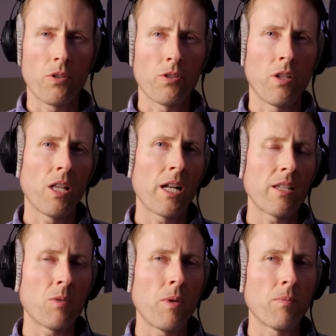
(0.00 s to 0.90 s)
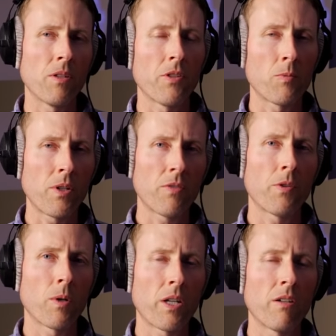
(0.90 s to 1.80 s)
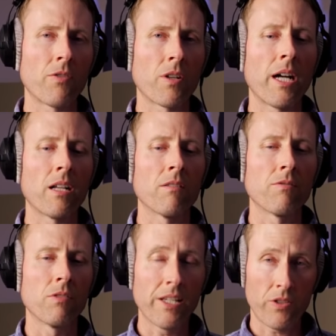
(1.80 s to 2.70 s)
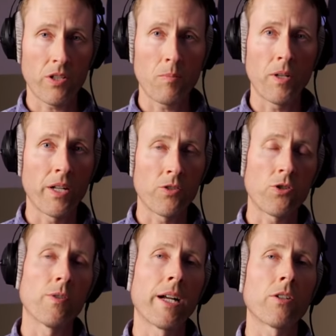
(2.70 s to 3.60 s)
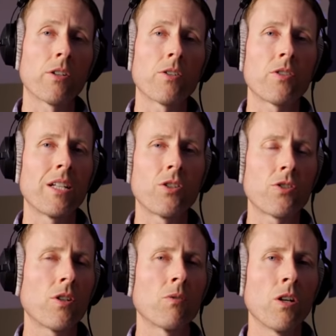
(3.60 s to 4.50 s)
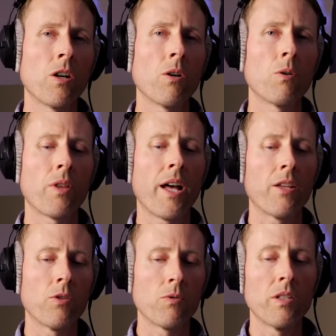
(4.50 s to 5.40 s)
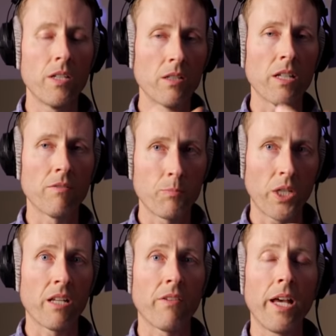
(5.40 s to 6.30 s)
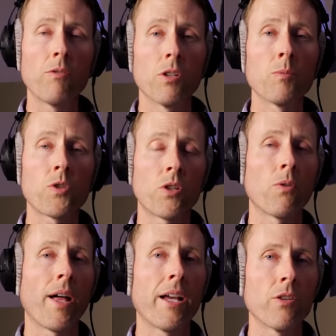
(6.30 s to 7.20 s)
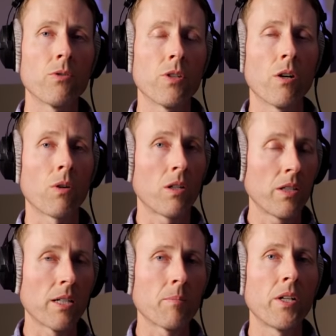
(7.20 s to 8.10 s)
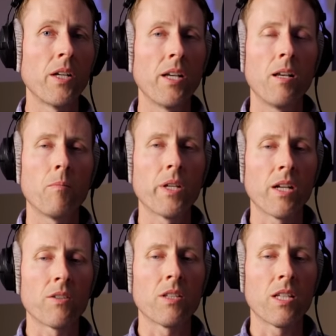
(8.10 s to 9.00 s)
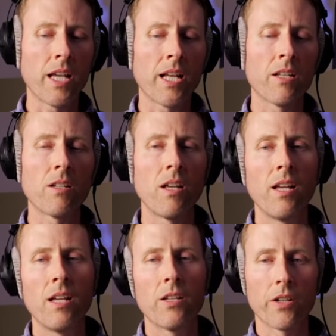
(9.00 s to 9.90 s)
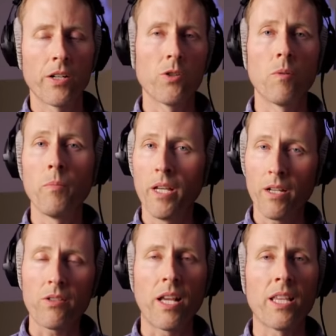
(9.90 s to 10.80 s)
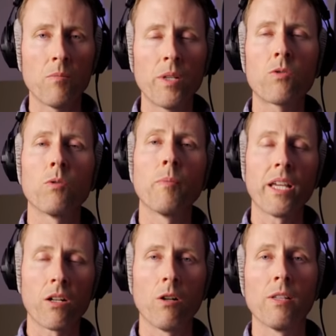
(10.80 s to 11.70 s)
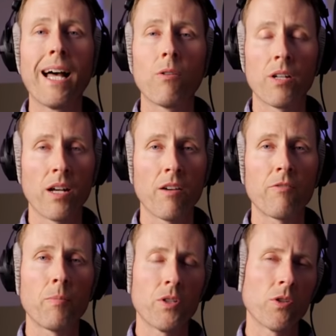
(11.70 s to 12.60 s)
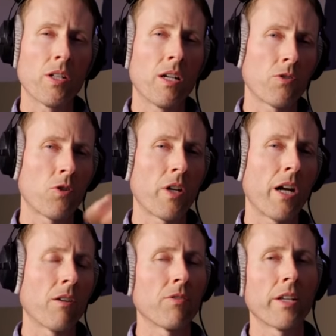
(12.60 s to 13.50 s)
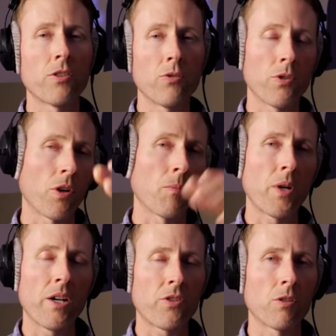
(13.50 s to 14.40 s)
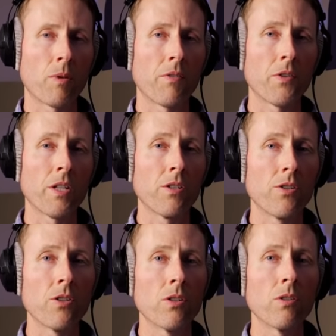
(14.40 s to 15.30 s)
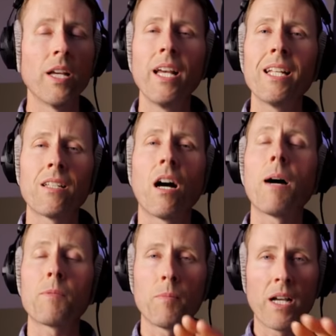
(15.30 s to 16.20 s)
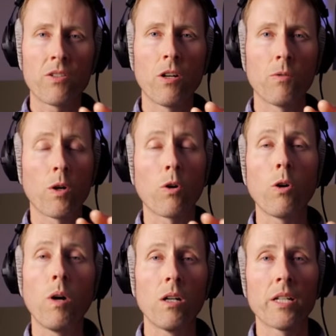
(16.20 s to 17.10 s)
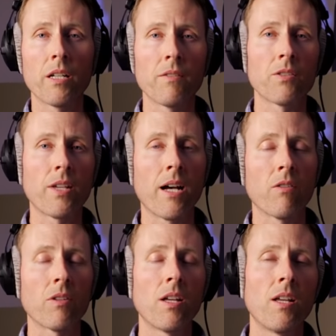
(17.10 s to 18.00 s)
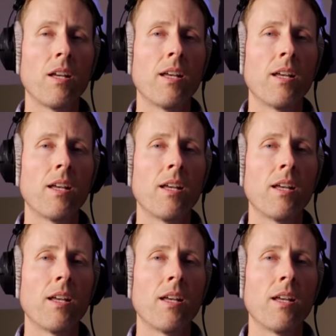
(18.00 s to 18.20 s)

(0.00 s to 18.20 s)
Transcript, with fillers: A lot of these people, if, especially if you're working for kind of less experienced directors, they just know that you need to leave plenty of headroom so that you don't clip, because in the end, you're going to do a mix, and the mix will make it all loud enough, but you can also carefully do your compression or whatever you need to do to optimize the overall quality of the sound